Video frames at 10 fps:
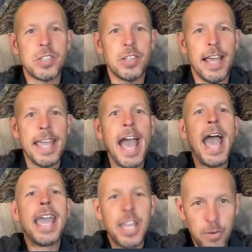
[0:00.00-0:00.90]
like
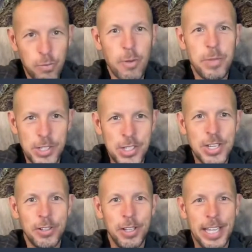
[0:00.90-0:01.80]
hanging from the
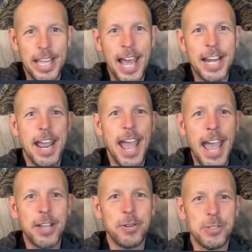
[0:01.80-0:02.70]
ceiling at an
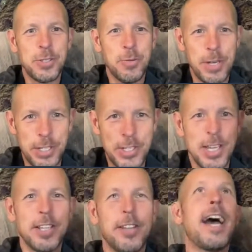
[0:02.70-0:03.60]
angle. So when you sit
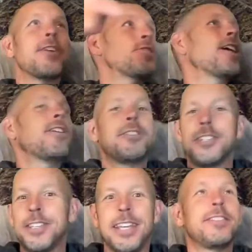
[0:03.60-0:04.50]
in the lounge chairs,
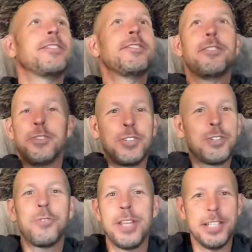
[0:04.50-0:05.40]
it's like there's
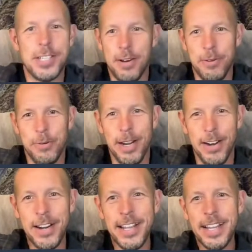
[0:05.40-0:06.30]
screens everywhere.
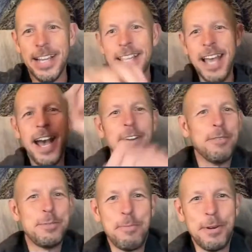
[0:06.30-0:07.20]
That
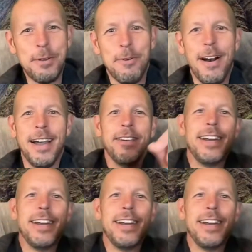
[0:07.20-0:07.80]
was pretty wild.